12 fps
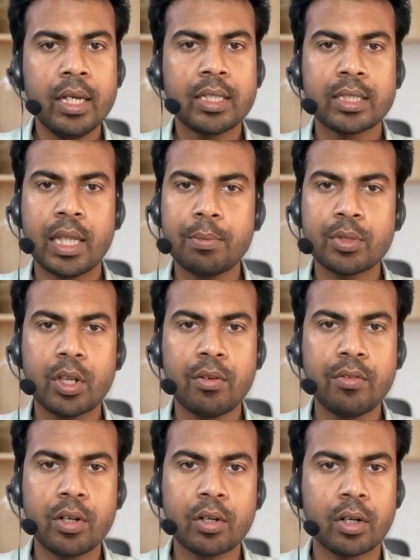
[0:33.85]
step
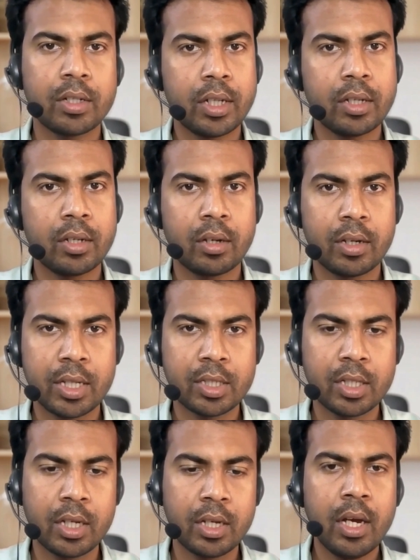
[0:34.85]
server, container
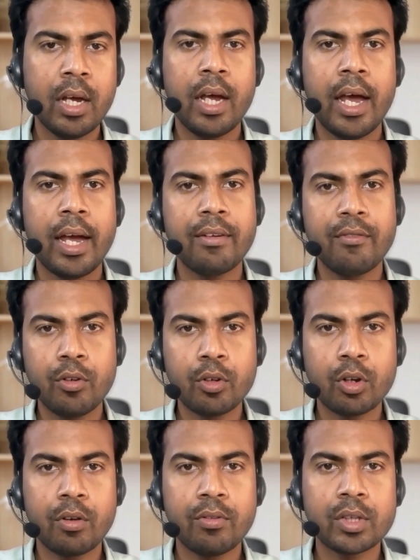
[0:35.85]
connection, and full
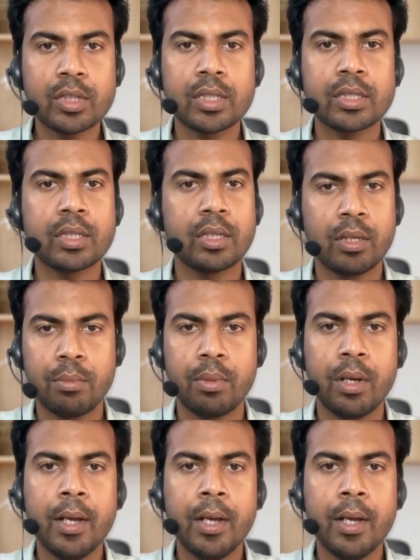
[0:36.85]
conversion setup.